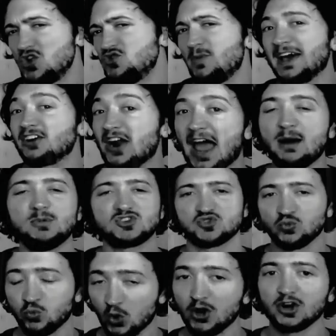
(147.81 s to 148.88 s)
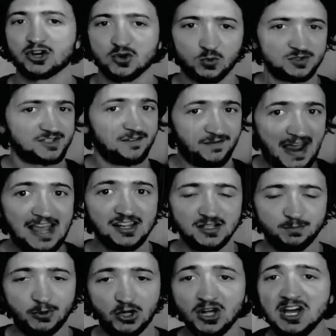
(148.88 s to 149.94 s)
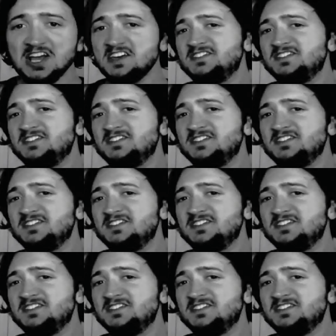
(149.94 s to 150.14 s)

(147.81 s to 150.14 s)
no matter how much work was available,